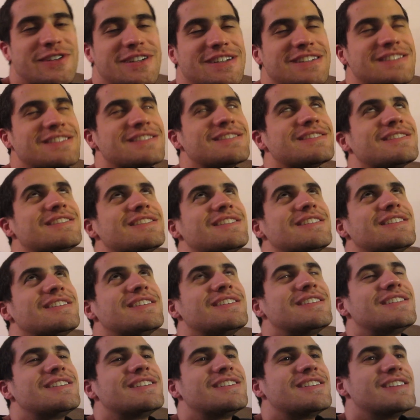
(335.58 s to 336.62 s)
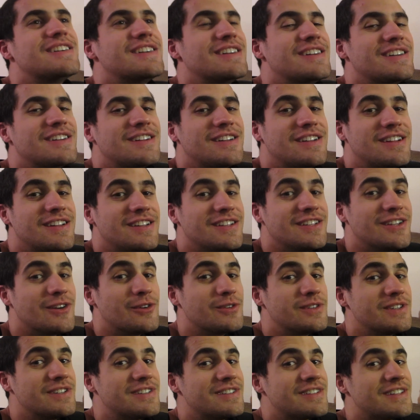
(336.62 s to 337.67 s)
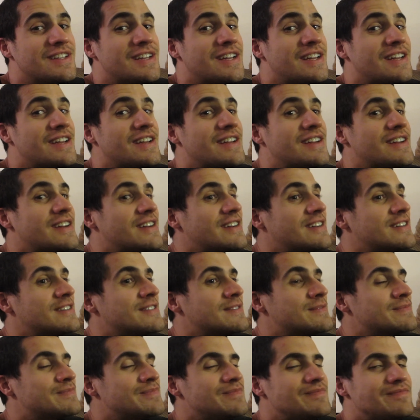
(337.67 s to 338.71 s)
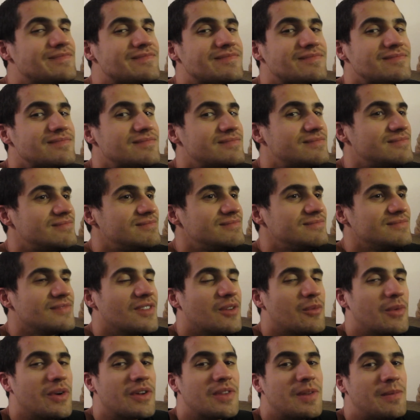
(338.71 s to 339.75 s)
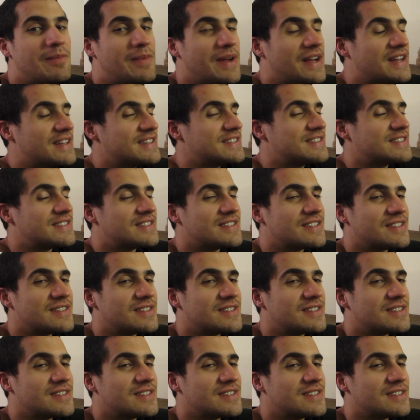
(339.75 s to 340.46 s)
good. Yogurt Land. We're the best